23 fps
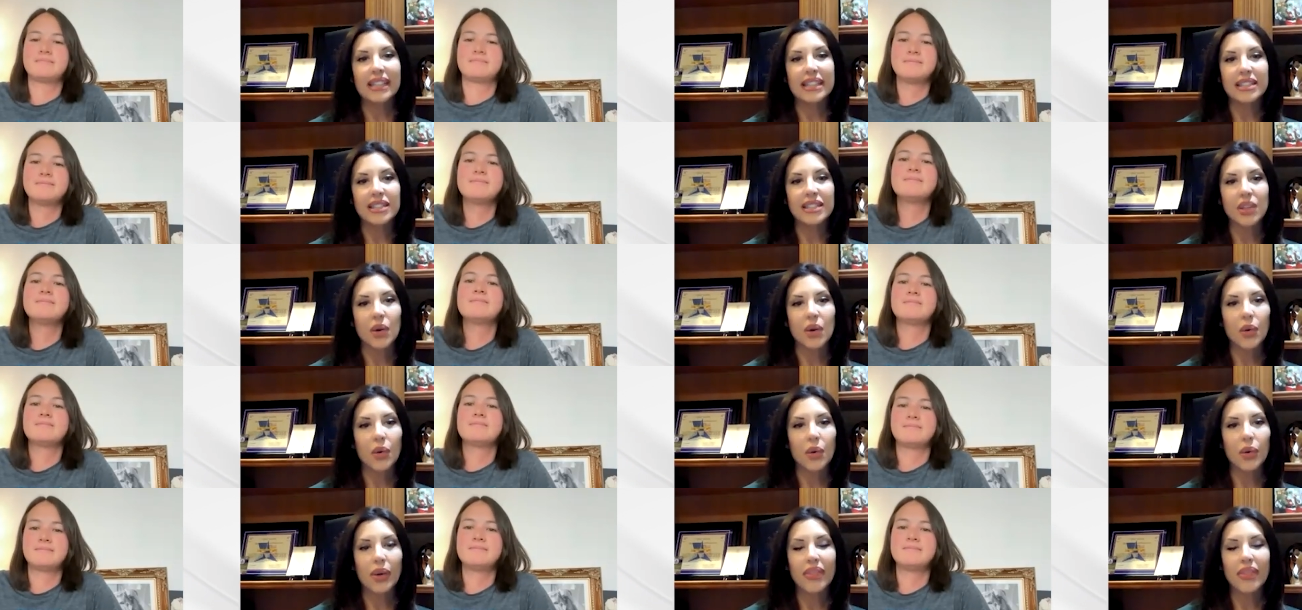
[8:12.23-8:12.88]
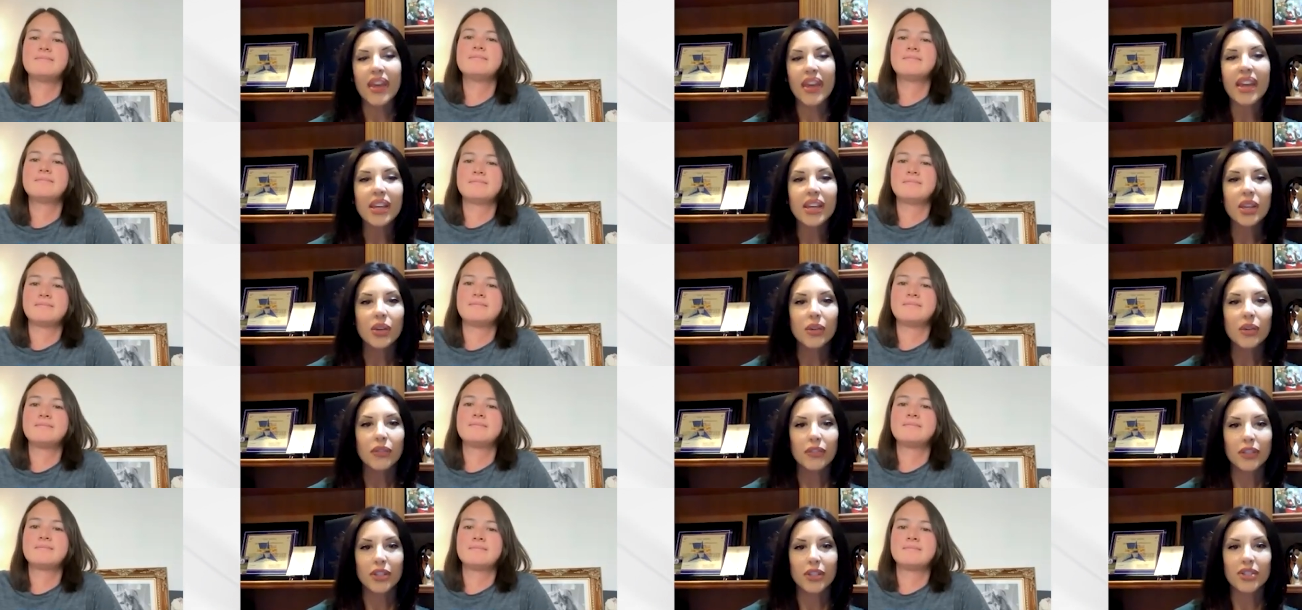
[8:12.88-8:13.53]
Speaker 1: So thank you
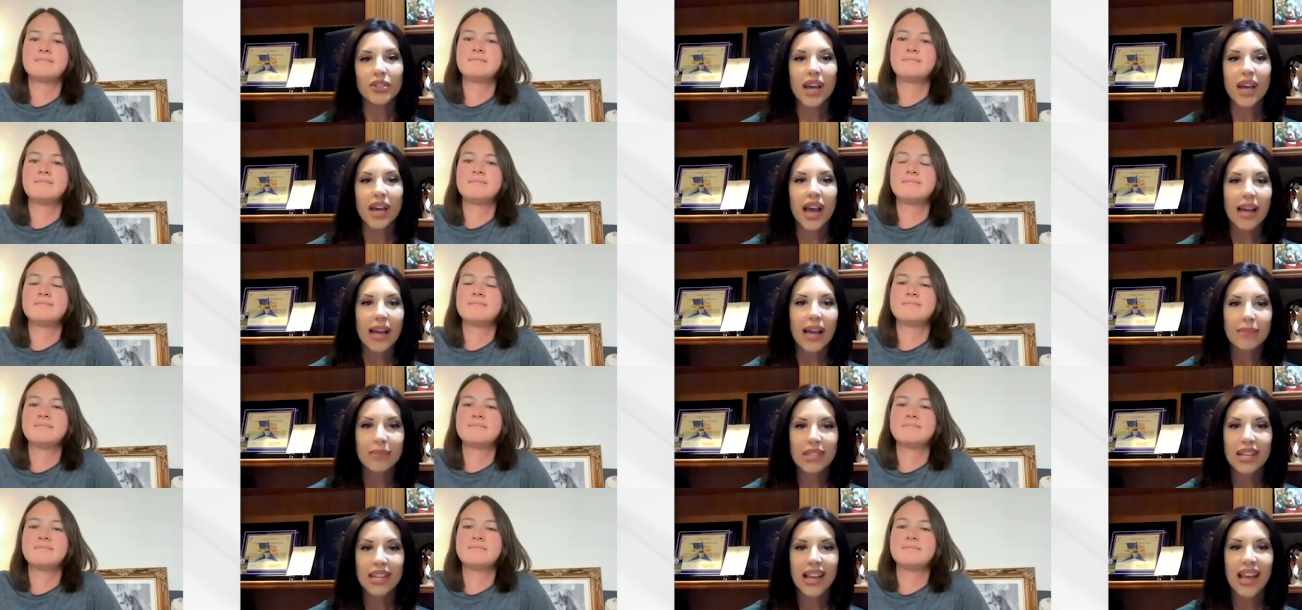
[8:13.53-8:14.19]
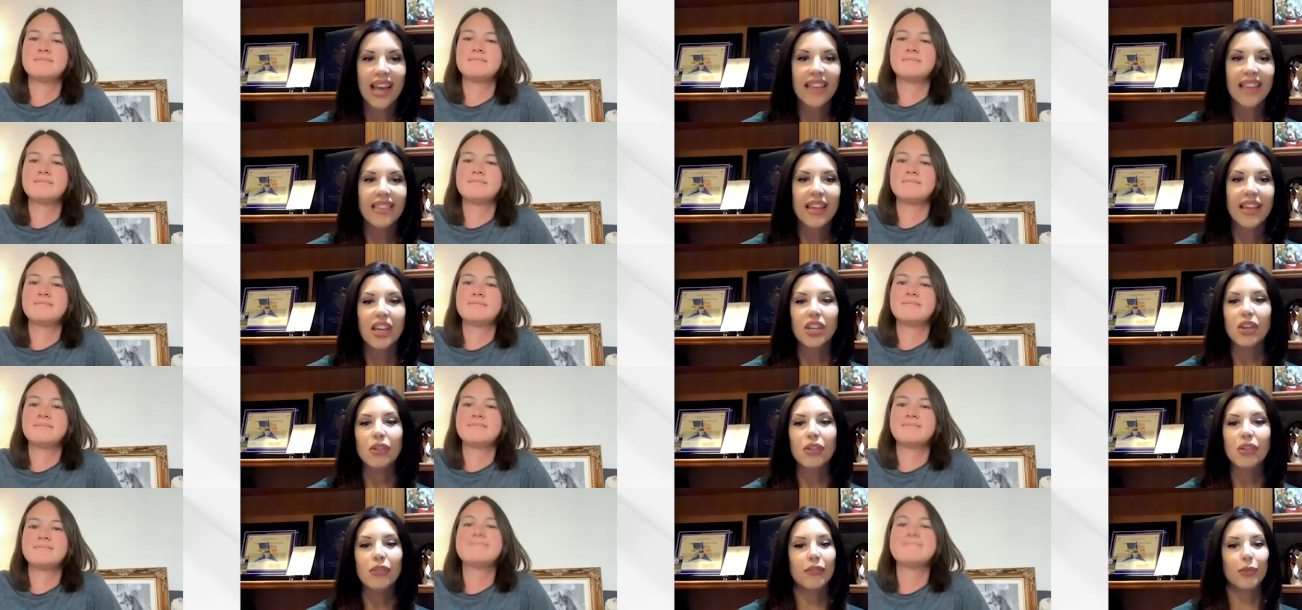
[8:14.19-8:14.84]
for your time today. Thank
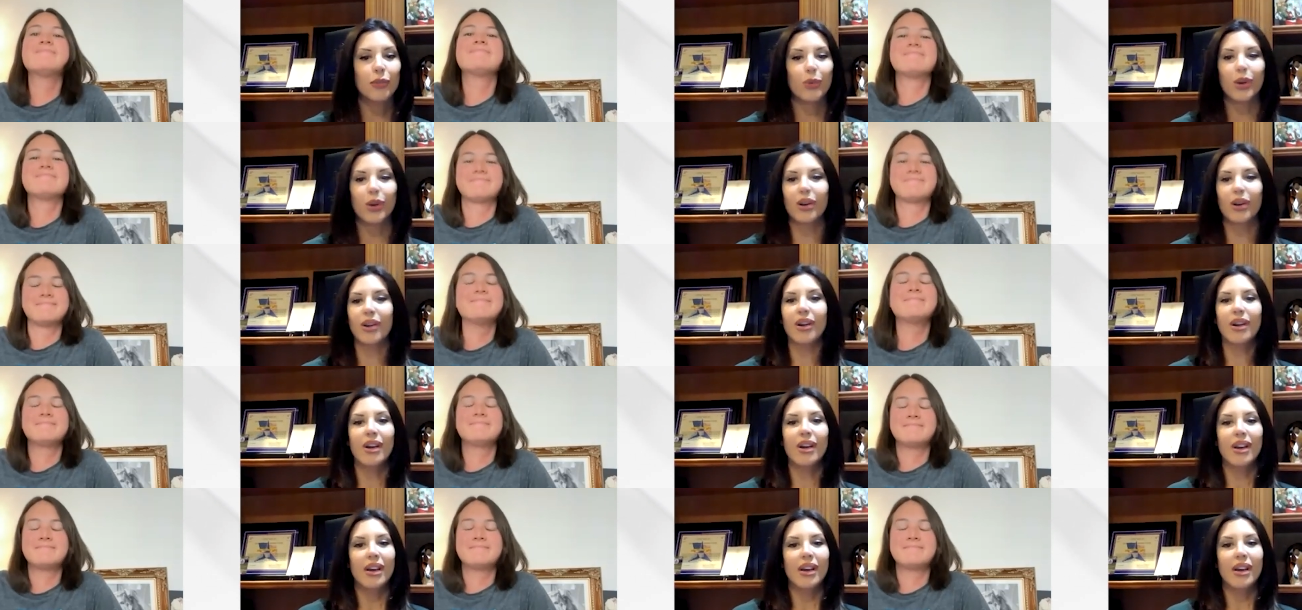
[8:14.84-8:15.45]
you for